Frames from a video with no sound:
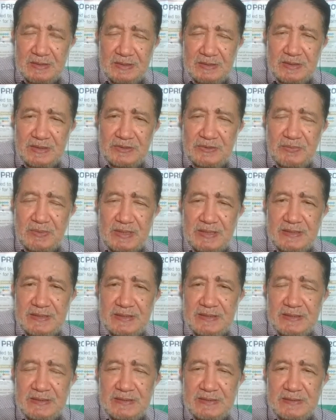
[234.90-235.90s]
That's why
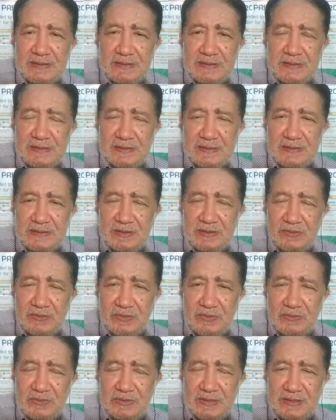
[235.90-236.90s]
the
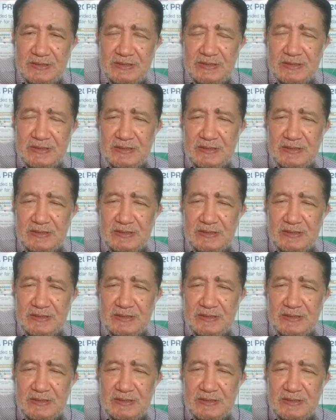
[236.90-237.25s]
goal is